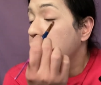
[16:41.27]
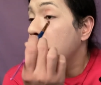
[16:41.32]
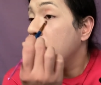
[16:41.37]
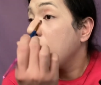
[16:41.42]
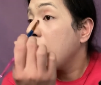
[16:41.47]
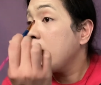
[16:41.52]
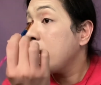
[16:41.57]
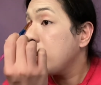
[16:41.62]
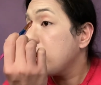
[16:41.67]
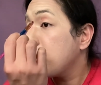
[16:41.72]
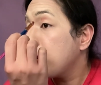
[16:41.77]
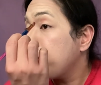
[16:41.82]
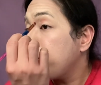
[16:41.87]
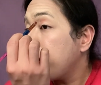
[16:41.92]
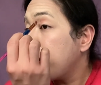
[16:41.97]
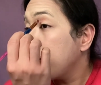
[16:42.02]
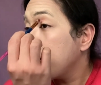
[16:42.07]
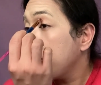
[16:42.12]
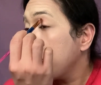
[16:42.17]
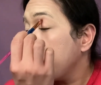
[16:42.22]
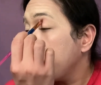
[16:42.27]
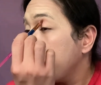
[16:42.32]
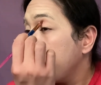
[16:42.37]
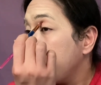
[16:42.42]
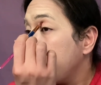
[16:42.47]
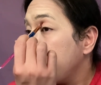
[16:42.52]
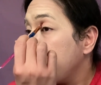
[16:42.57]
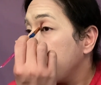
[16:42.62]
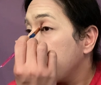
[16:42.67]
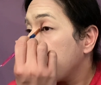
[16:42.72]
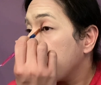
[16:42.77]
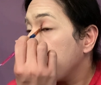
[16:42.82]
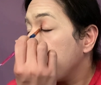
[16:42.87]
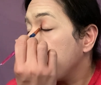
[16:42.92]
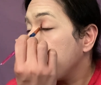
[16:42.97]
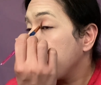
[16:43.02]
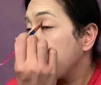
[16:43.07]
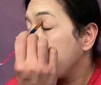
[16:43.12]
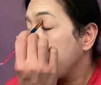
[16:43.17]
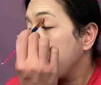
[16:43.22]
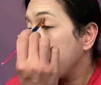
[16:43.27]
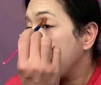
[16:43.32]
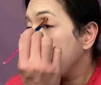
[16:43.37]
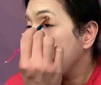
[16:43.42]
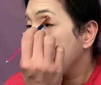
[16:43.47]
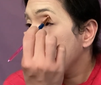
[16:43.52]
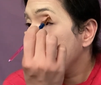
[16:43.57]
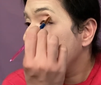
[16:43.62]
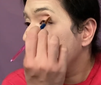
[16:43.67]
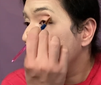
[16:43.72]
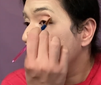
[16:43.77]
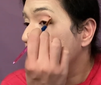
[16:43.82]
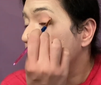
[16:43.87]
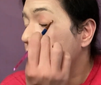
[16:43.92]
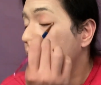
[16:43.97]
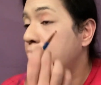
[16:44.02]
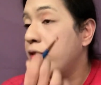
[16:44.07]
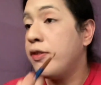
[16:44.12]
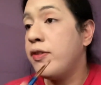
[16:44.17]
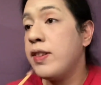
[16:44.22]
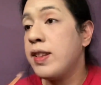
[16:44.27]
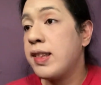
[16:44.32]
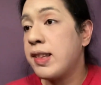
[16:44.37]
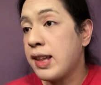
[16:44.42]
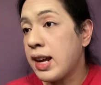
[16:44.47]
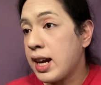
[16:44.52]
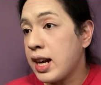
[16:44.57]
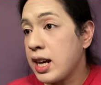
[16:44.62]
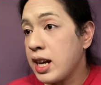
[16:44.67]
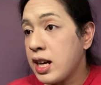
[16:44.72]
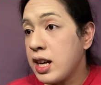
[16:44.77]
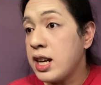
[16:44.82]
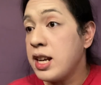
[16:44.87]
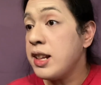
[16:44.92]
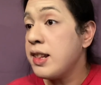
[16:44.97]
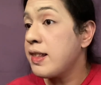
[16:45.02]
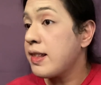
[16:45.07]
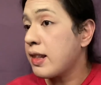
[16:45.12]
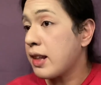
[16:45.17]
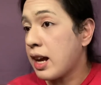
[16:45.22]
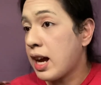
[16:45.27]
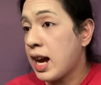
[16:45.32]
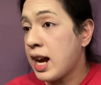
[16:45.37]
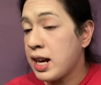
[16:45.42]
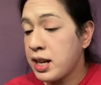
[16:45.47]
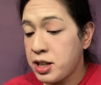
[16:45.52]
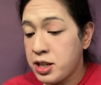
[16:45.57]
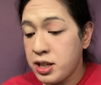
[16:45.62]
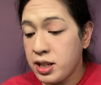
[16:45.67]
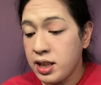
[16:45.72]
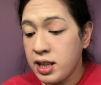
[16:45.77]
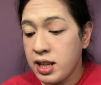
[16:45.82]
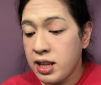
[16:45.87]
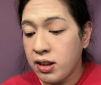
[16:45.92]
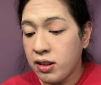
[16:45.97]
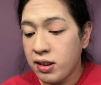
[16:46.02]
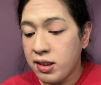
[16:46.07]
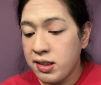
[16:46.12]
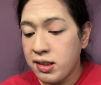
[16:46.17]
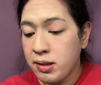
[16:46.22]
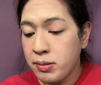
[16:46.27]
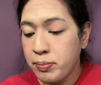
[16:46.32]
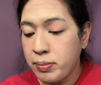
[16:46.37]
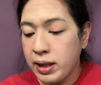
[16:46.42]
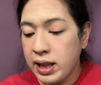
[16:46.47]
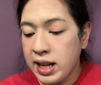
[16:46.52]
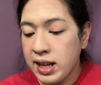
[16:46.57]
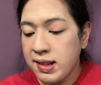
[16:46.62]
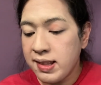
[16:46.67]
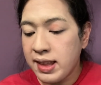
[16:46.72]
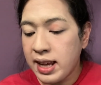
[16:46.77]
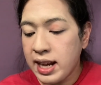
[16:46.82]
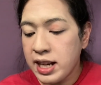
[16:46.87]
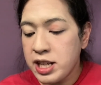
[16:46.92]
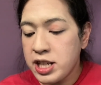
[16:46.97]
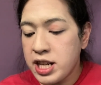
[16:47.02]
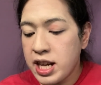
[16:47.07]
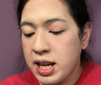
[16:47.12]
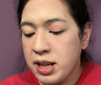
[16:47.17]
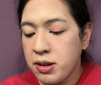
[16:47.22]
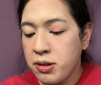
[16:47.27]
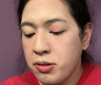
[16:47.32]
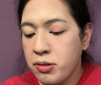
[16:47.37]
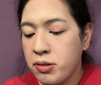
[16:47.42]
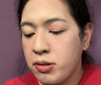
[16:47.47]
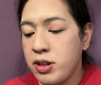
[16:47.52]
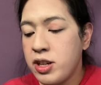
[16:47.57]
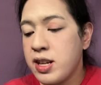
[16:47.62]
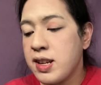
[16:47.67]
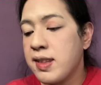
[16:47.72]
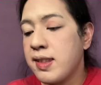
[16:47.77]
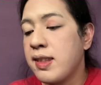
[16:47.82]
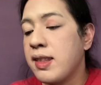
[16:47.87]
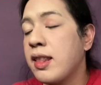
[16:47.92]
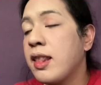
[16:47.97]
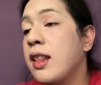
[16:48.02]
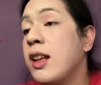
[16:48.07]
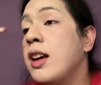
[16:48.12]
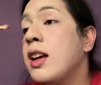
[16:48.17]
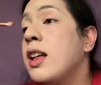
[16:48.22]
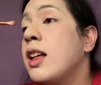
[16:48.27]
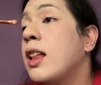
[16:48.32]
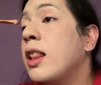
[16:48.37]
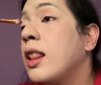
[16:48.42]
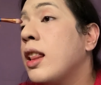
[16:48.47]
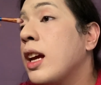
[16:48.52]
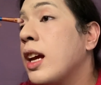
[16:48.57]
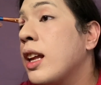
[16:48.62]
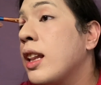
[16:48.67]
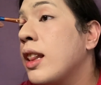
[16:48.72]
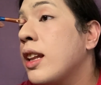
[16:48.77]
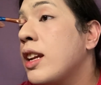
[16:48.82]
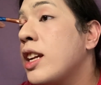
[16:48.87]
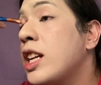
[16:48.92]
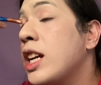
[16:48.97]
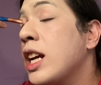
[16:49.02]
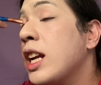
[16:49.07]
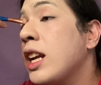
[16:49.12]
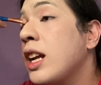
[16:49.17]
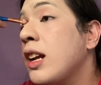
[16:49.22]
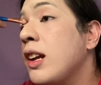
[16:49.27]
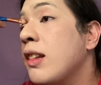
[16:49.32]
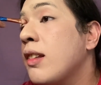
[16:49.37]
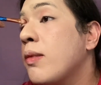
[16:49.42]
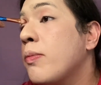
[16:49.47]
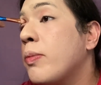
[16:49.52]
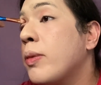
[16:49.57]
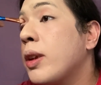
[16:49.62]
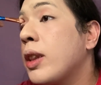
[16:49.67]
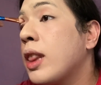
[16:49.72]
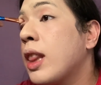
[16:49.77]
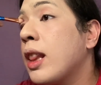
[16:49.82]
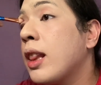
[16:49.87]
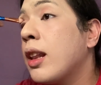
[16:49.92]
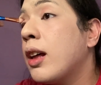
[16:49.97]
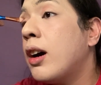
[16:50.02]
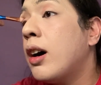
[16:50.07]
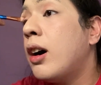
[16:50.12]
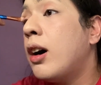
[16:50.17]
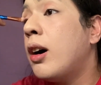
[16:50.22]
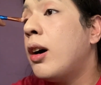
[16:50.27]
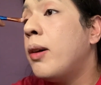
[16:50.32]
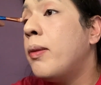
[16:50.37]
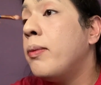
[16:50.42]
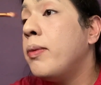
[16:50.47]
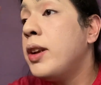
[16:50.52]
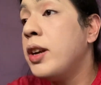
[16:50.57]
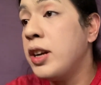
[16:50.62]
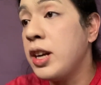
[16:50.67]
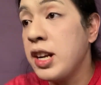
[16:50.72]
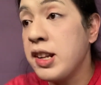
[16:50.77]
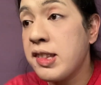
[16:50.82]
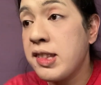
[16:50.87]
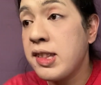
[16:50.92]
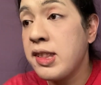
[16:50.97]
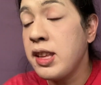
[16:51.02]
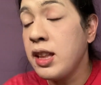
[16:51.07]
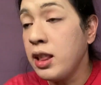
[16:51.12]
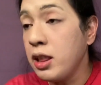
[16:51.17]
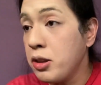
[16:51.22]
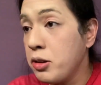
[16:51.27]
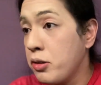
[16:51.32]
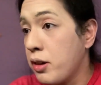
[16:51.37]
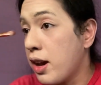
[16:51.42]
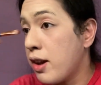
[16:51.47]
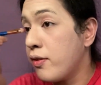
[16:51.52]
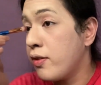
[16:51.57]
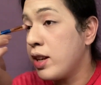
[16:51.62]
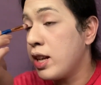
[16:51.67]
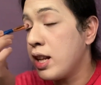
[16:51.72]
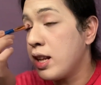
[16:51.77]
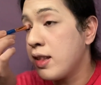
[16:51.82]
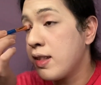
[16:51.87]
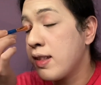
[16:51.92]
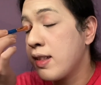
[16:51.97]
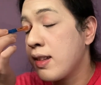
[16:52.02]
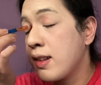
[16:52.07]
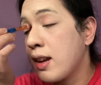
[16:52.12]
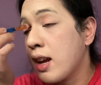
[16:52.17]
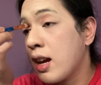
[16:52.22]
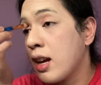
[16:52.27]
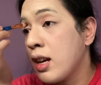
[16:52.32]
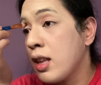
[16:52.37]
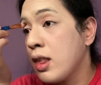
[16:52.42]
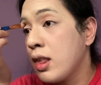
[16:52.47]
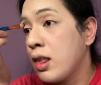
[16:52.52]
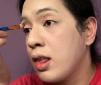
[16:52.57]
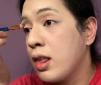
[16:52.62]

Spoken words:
it is possible that maybe Visayans actually also placed eyeshadow just like the Chinese, but there is still no evidence yet.